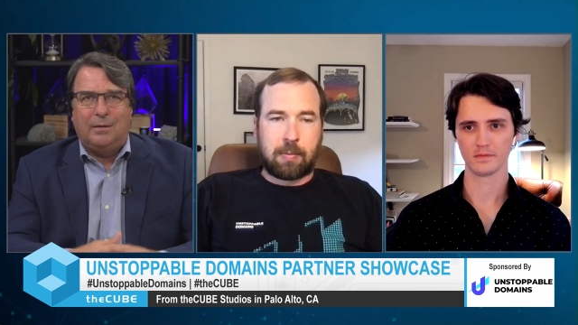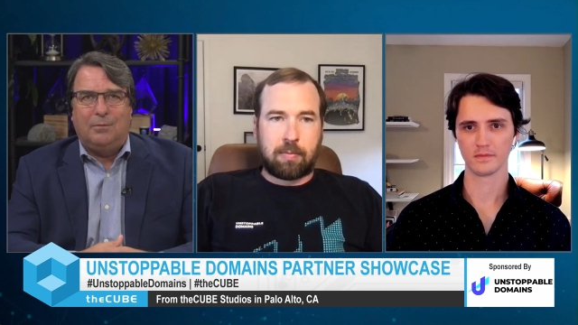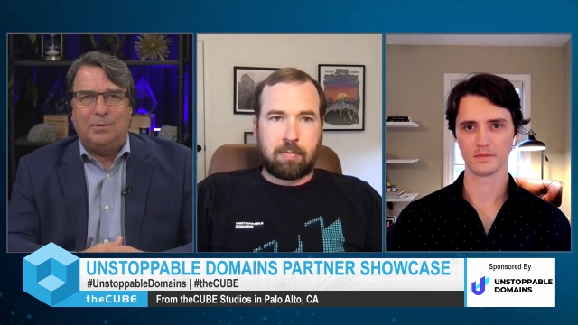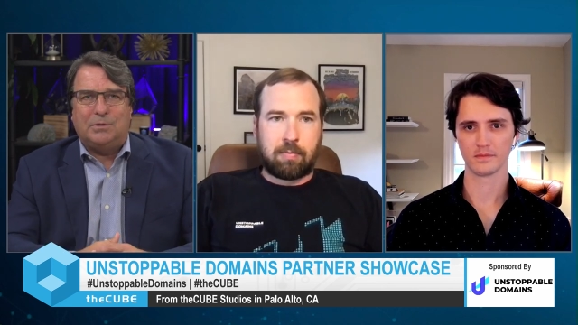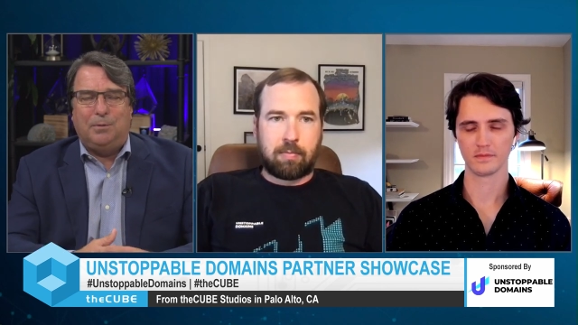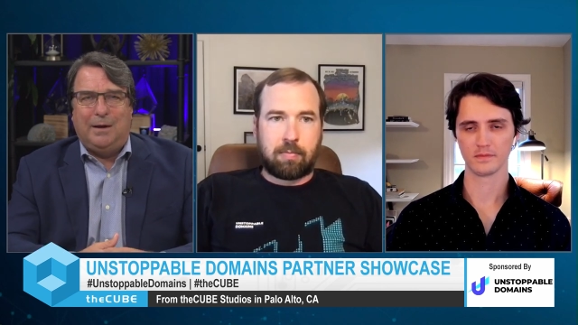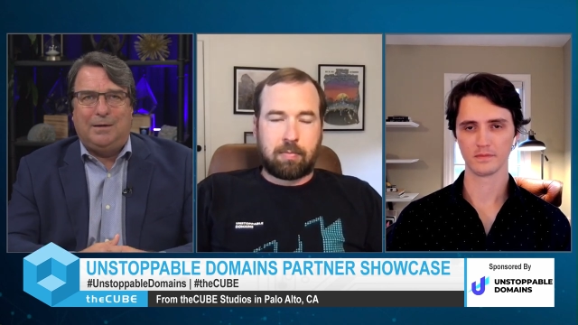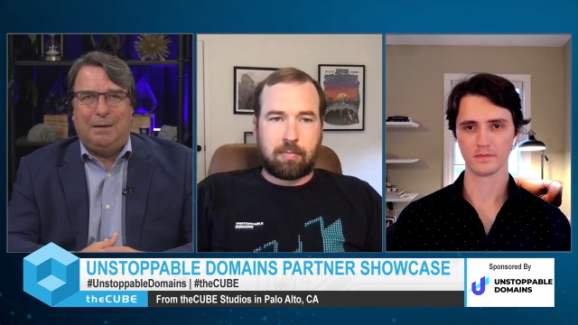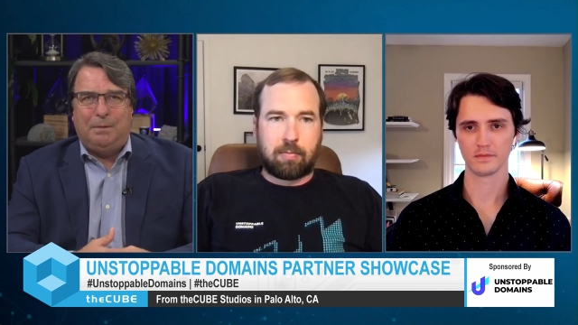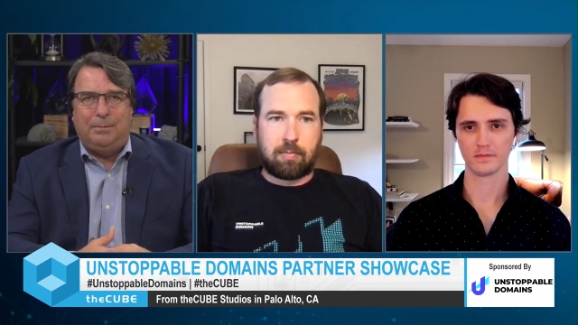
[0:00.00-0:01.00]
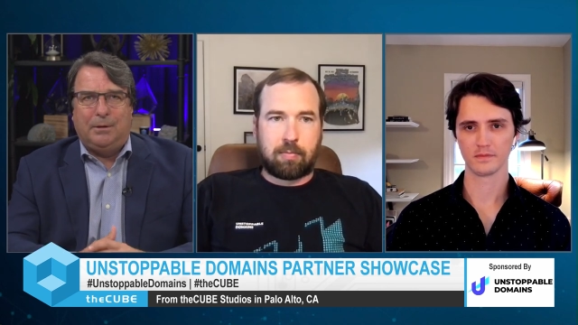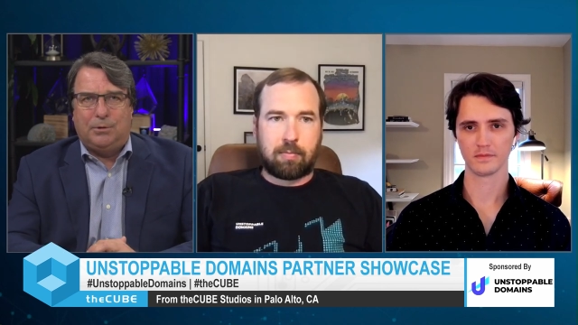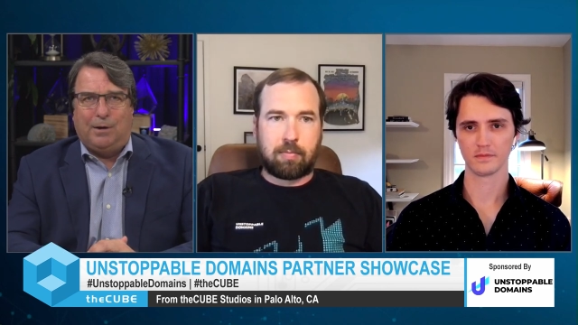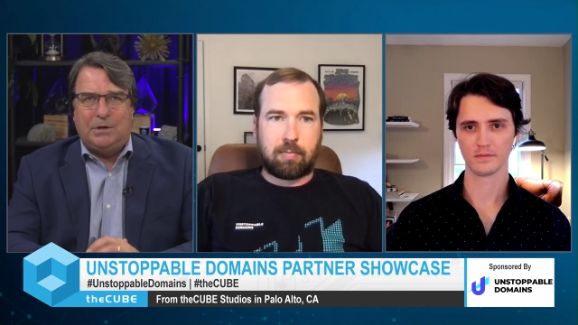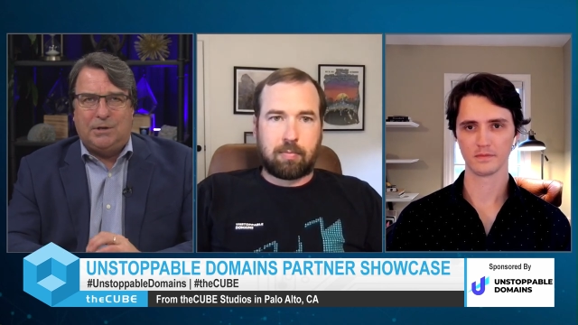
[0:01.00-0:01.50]
Speaker 1: What's the way to get people
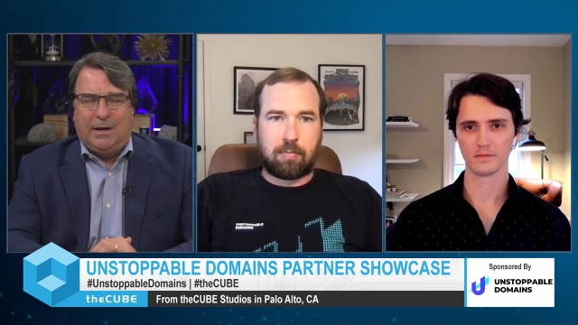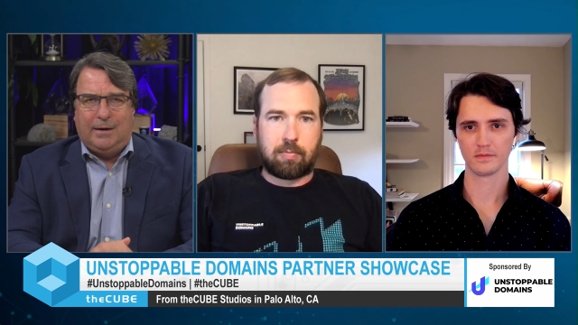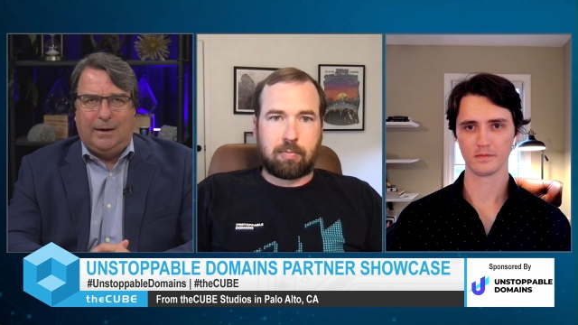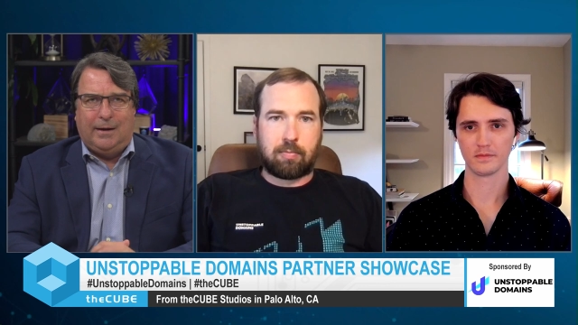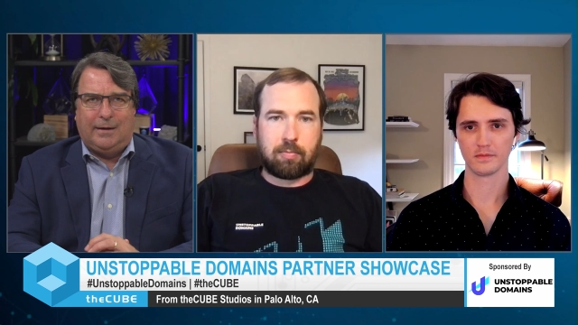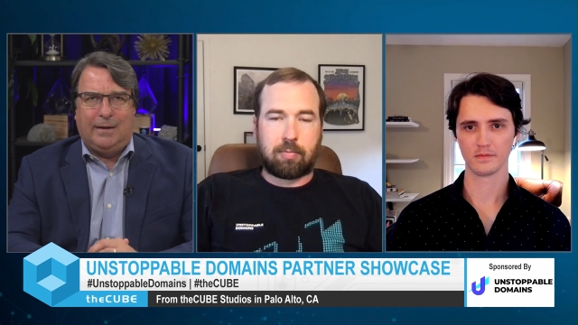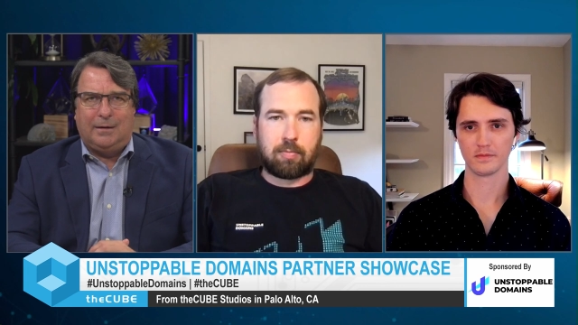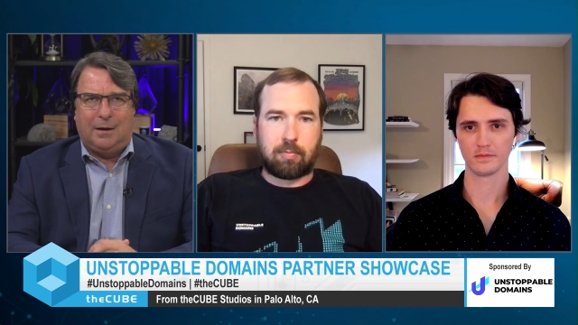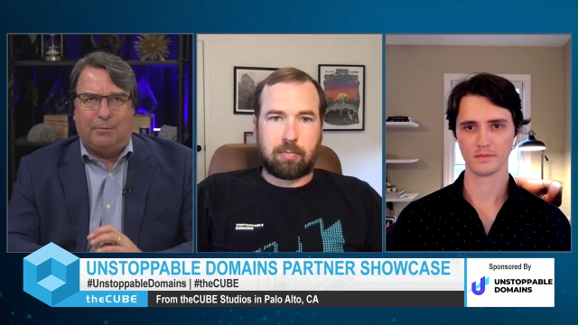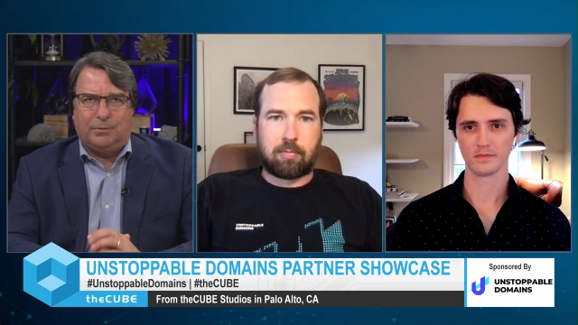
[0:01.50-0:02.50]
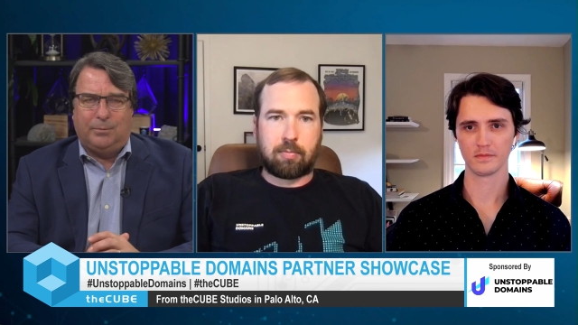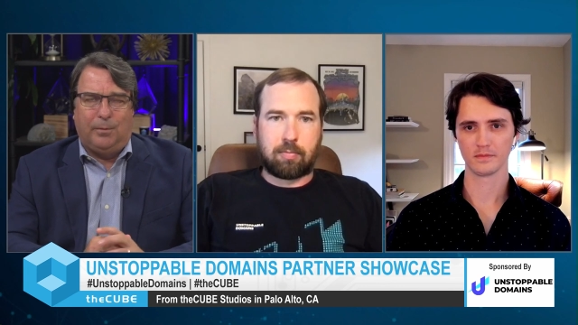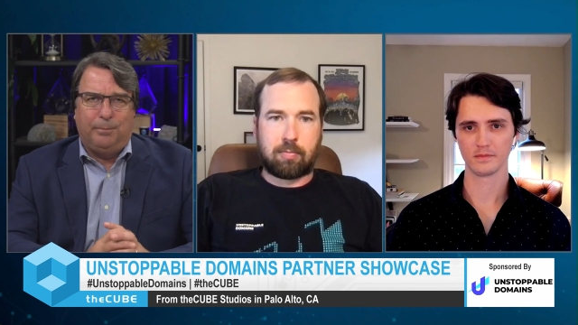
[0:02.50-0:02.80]
ingratiated in and getting comfortable?